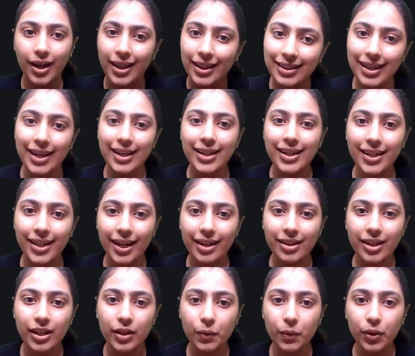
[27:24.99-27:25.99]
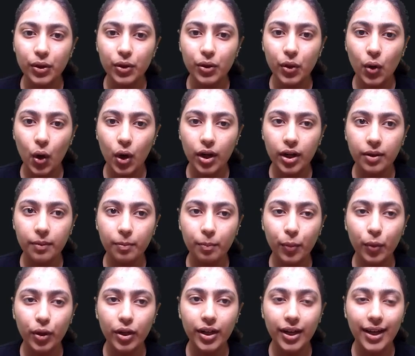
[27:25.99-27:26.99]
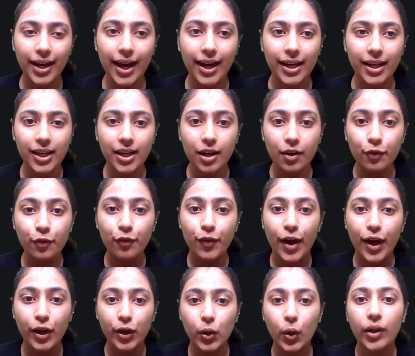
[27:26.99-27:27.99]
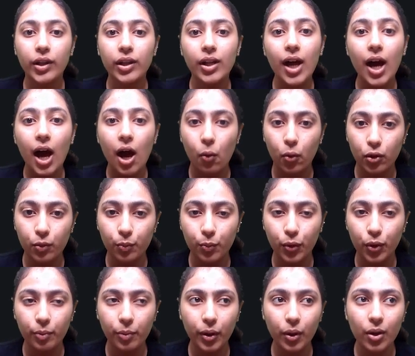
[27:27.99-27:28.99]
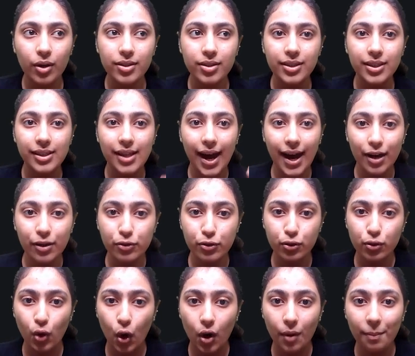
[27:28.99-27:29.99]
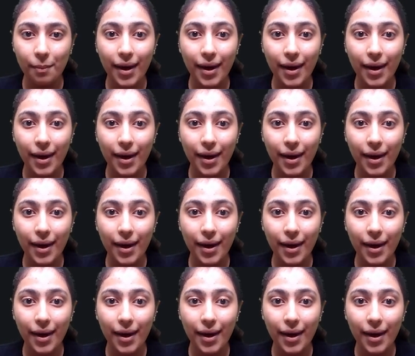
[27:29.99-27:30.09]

then again it will not put any effect on the output, because that shop,